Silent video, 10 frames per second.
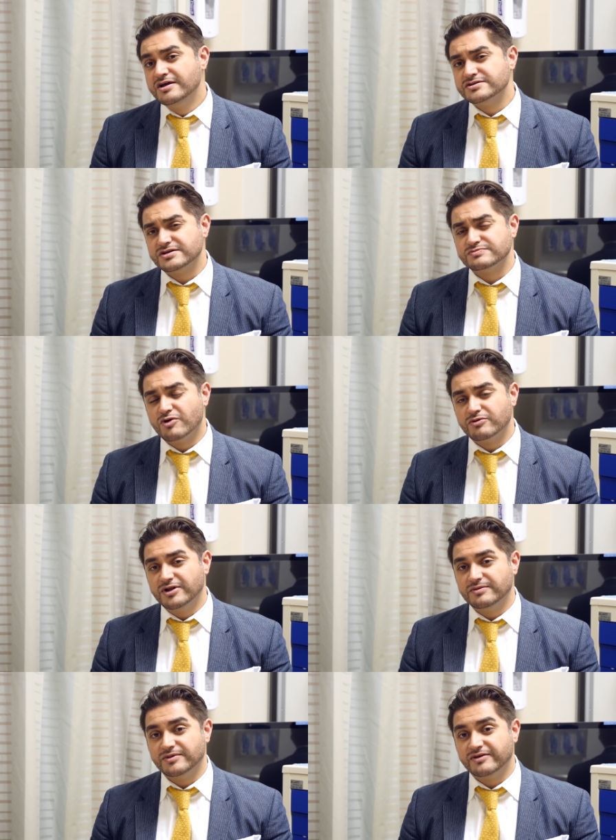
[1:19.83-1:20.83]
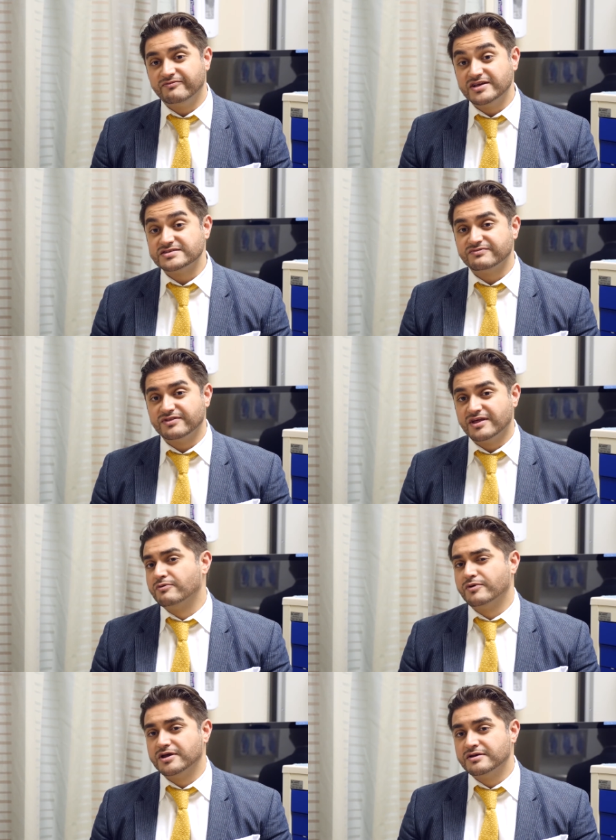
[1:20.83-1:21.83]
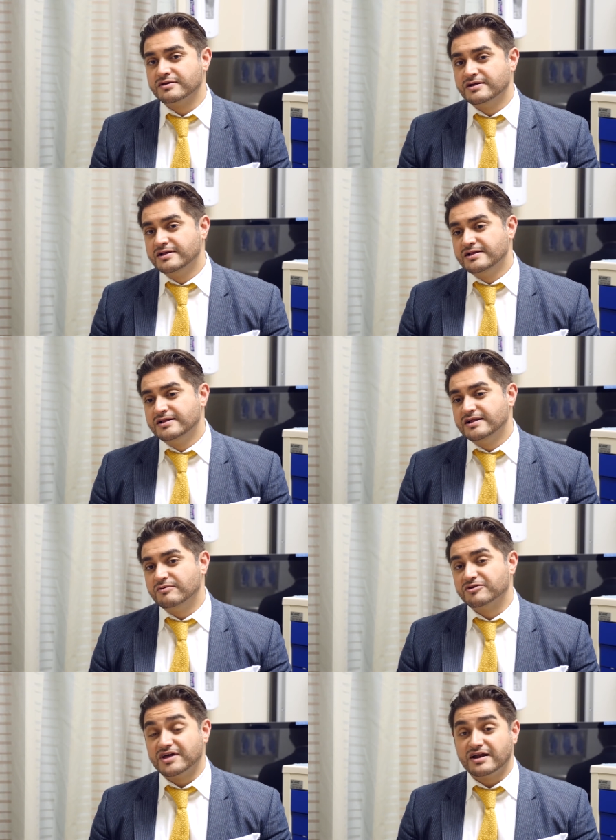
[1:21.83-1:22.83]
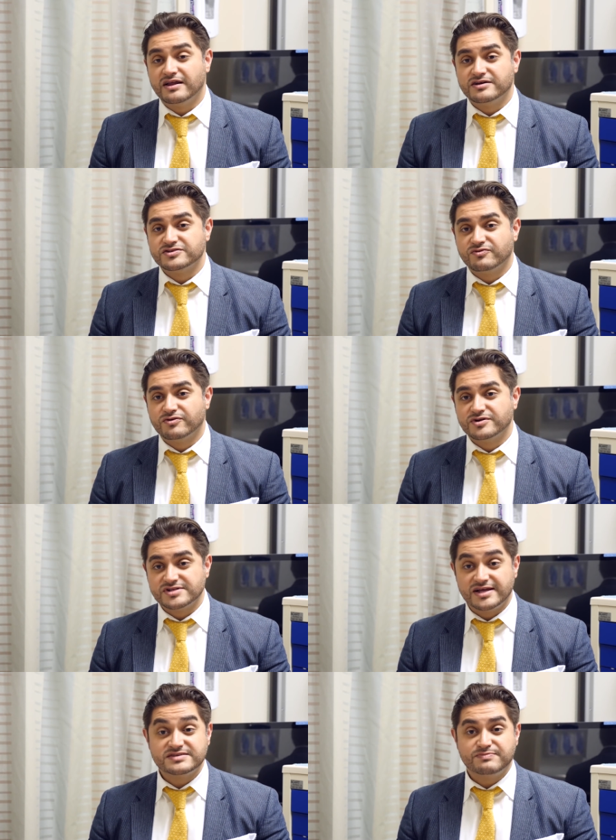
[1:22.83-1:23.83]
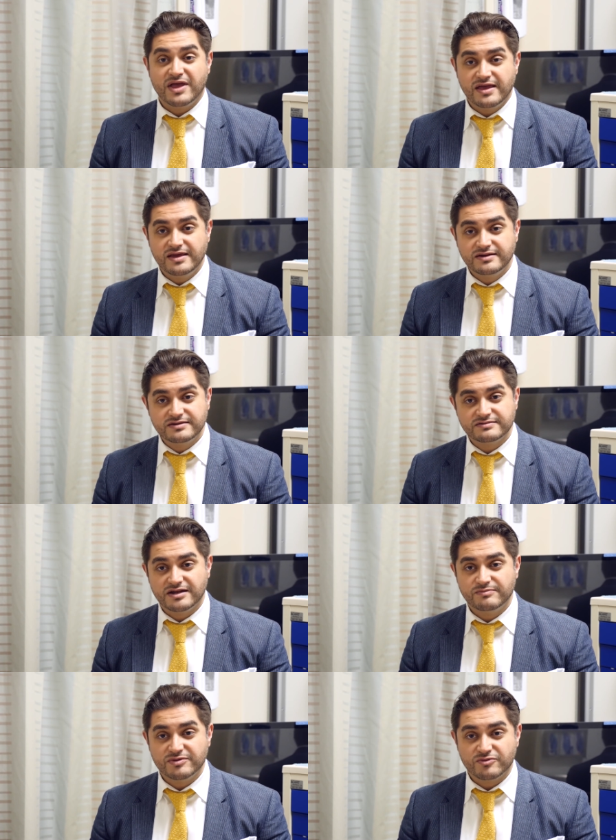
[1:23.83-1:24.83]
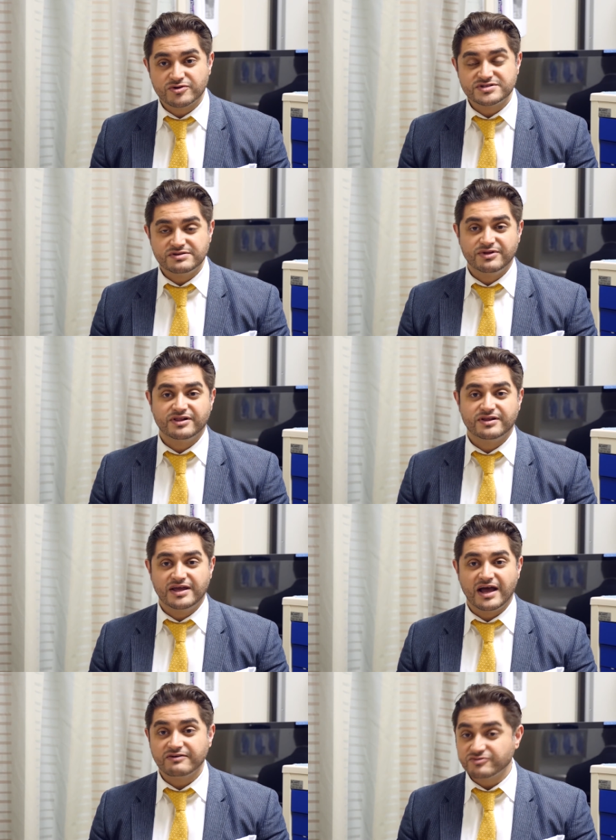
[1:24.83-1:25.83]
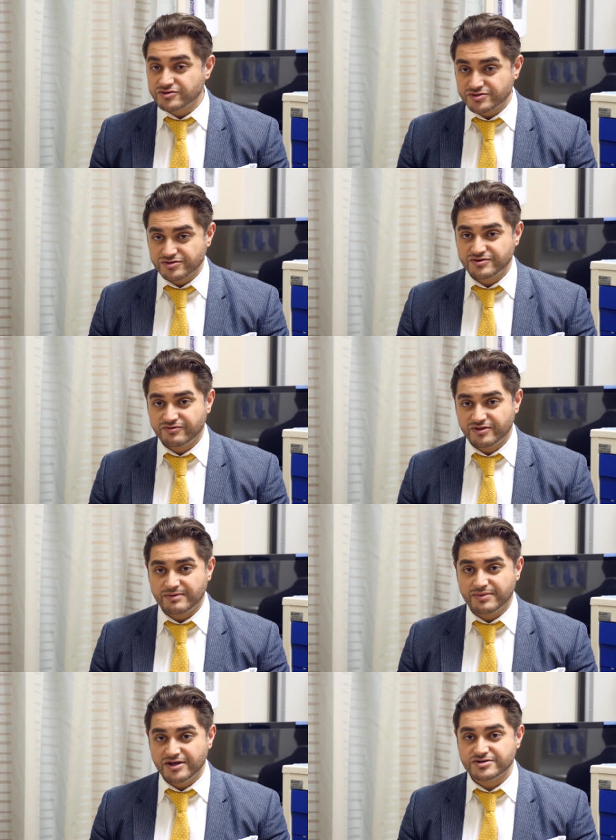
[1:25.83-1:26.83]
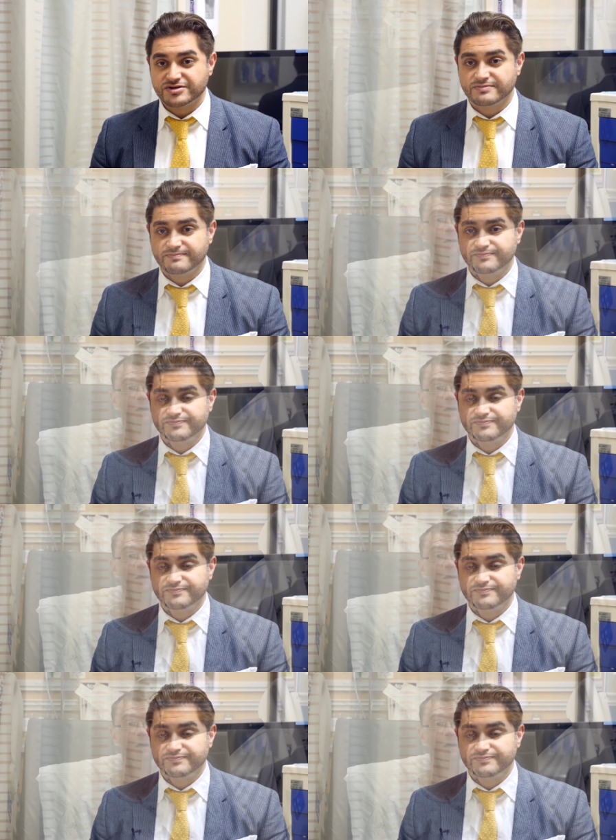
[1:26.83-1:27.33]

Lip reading: So it's more minimally invasive in that way. And what that allows for is less pain and a bit more stability after surgery for that patient.